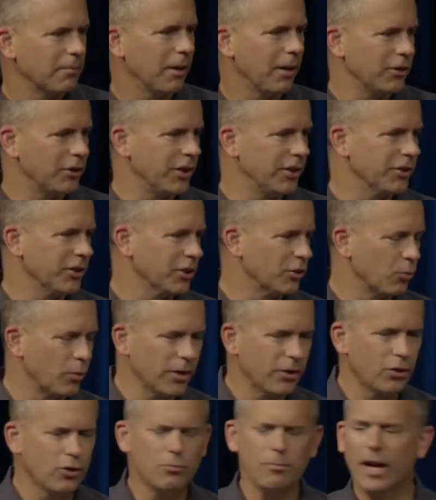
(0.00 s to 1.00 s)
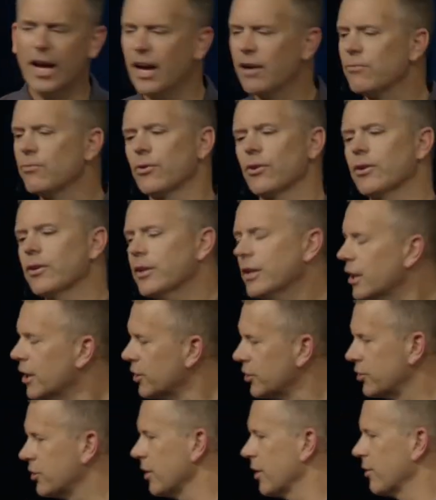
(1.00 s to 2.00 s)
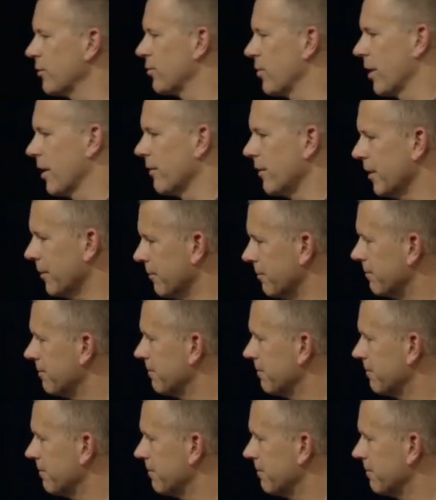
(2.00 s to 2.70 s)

about Jesus with whomever stood in front of him.